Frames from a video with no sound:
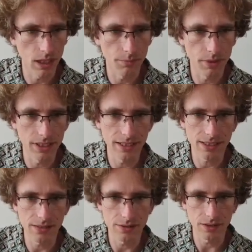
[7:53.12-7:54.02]
But this
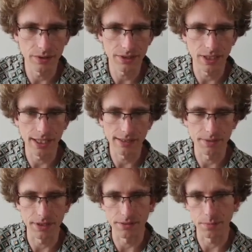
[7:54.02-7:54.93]
is not always the case
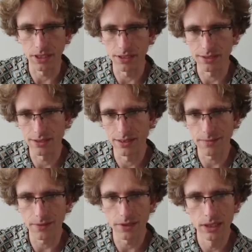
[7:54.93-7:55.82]
because opinions
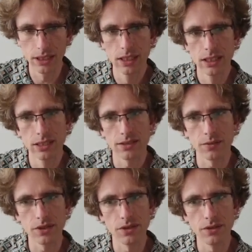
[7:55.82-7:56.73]
differ. So
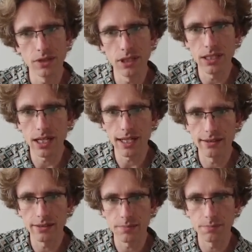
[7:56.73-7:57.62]
what usually
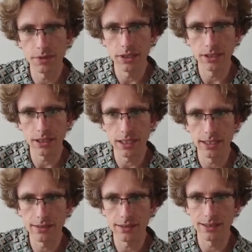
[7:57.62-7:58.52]
ends up being the
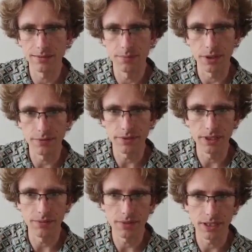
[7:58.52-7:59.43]
case is that both
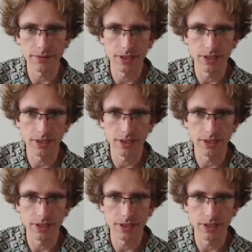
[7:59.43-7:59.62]
teams have an